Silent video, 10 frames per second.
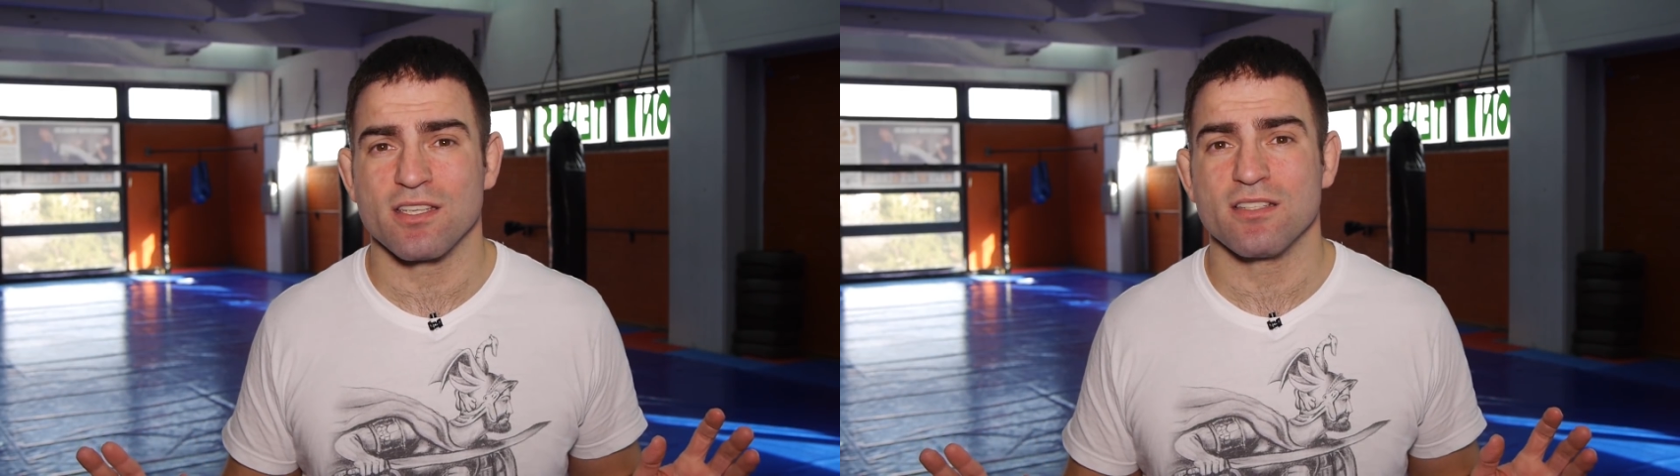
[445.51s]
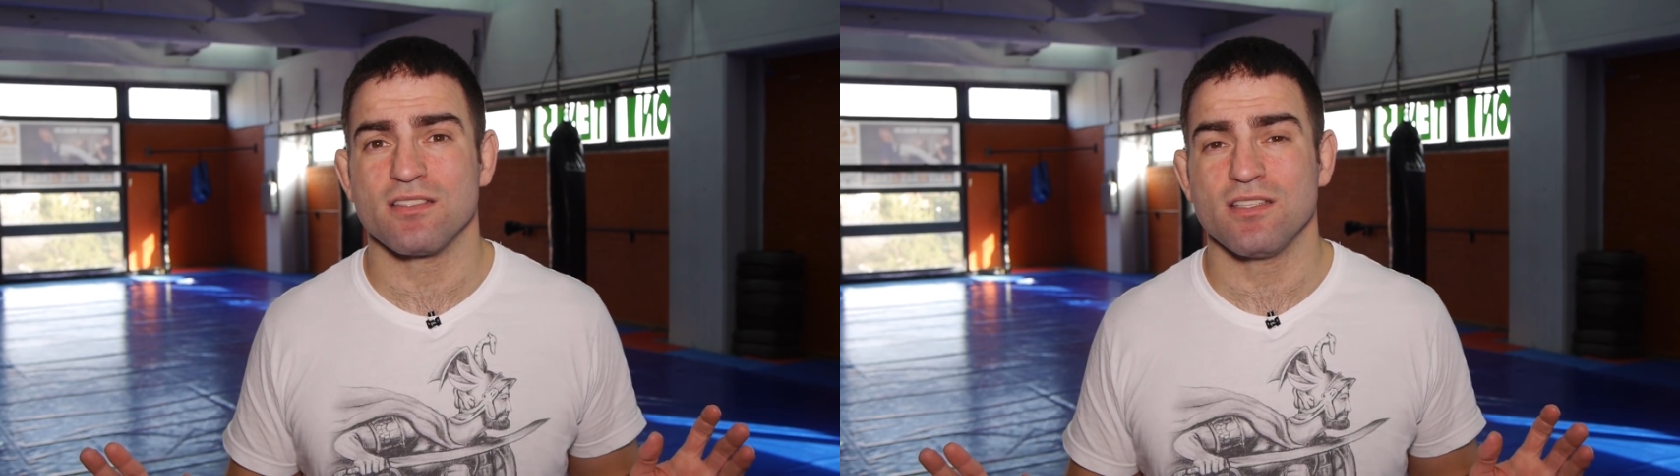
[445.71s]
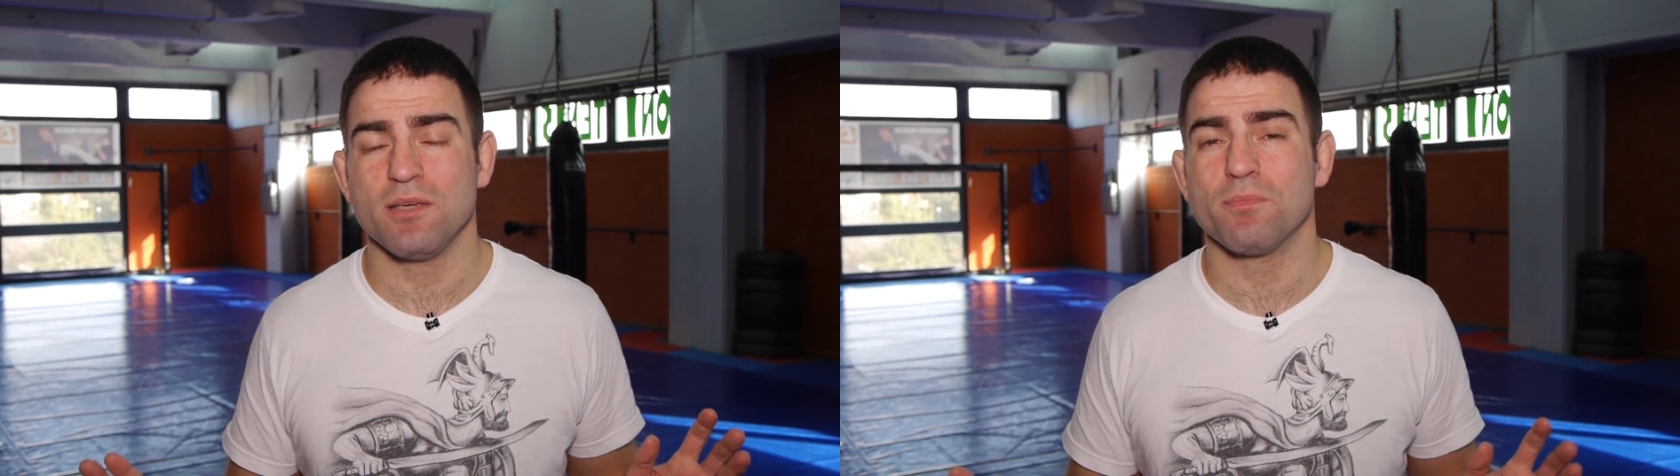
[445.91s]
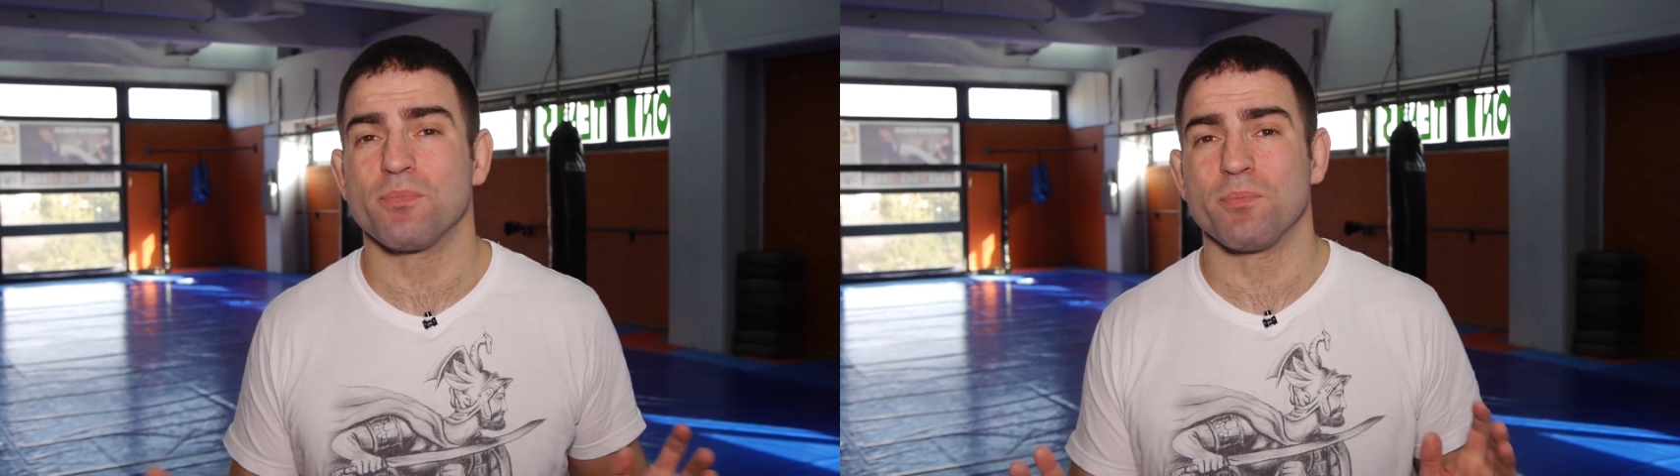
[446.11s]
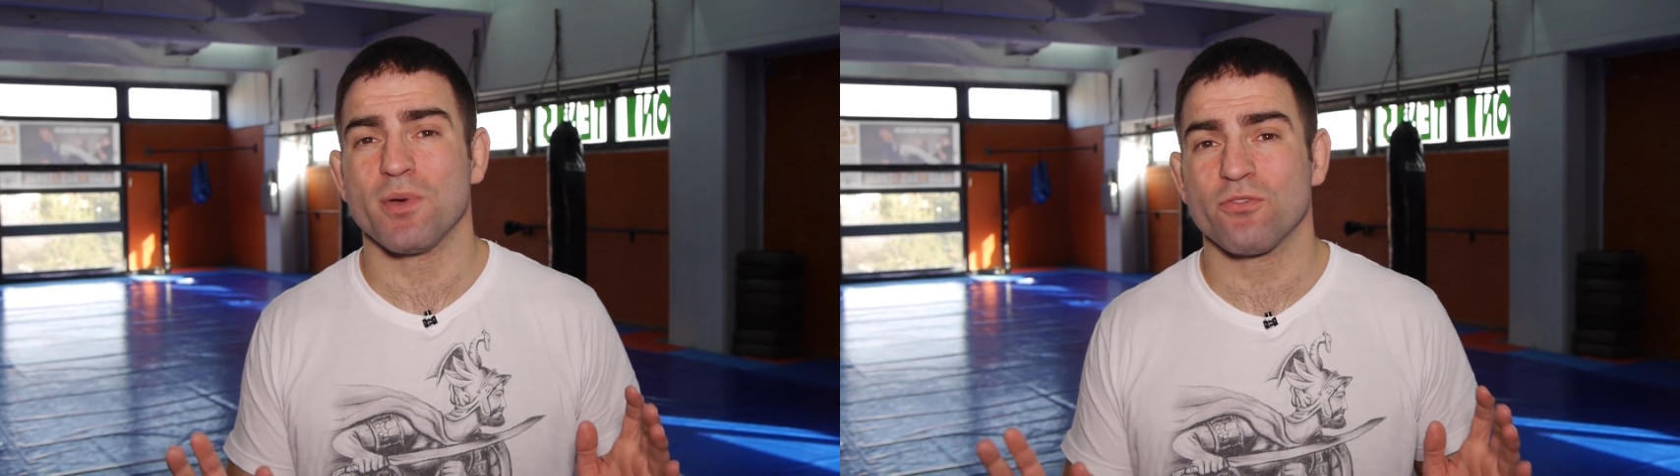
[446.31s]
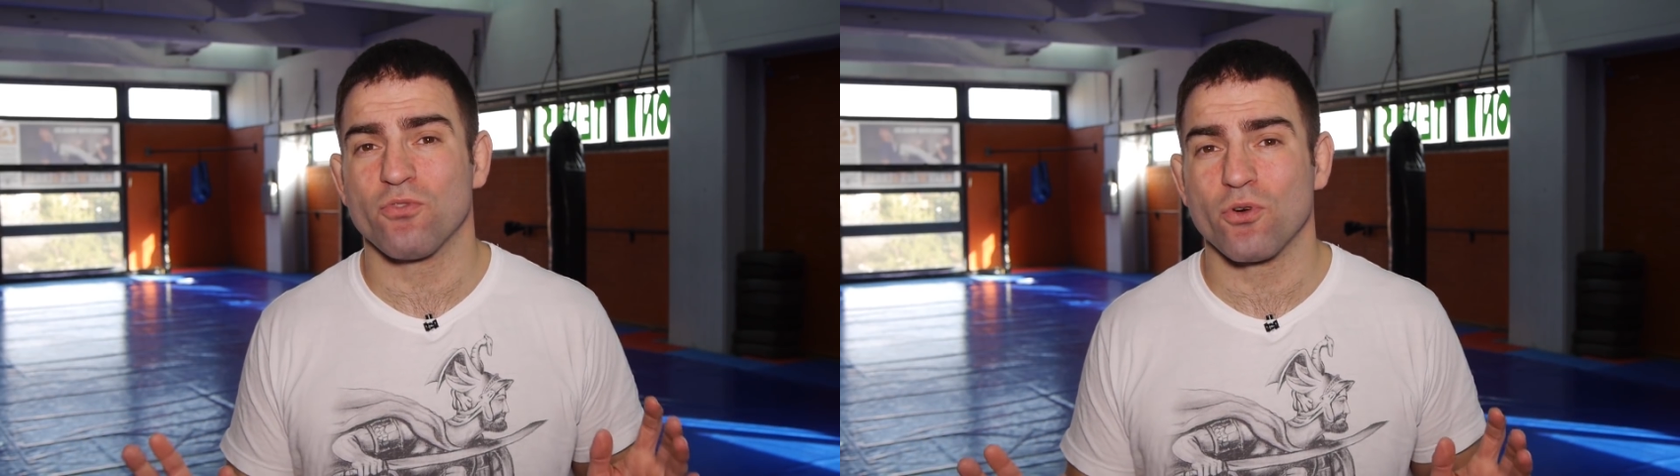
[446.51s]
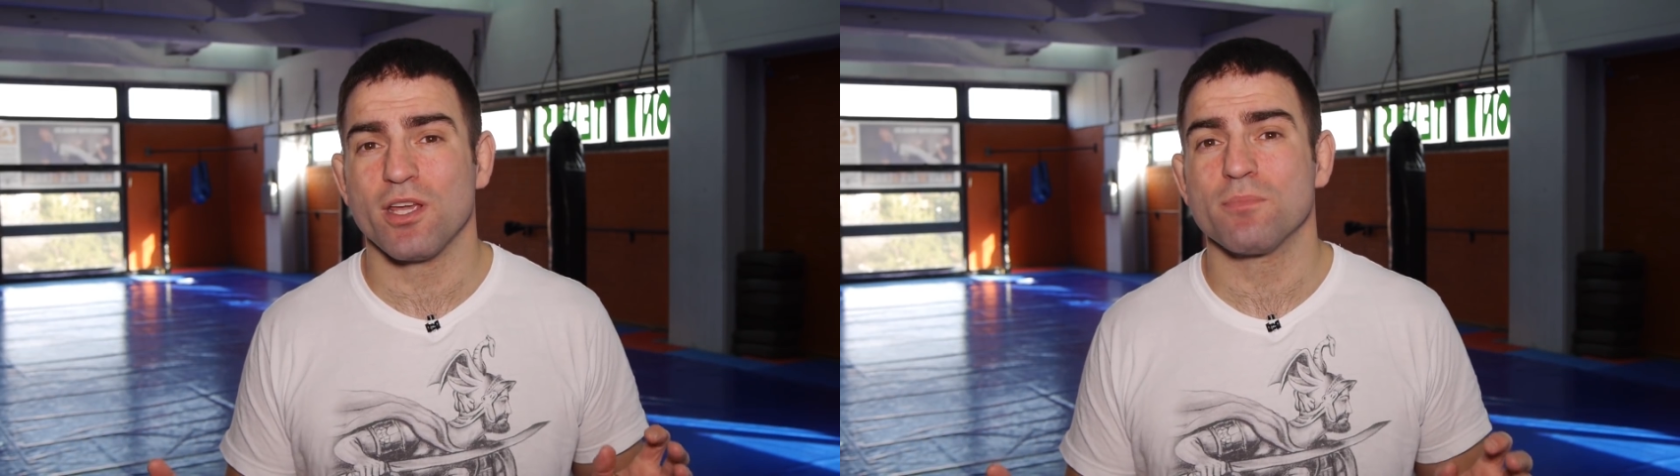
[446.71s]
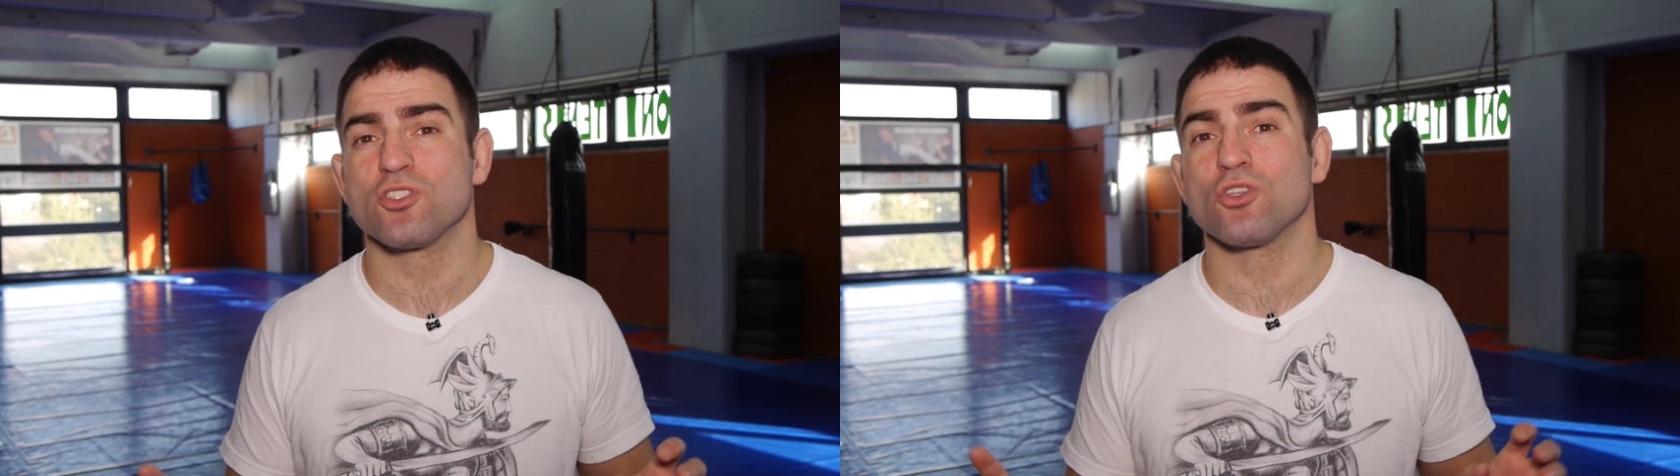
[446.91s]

his team prepared for him,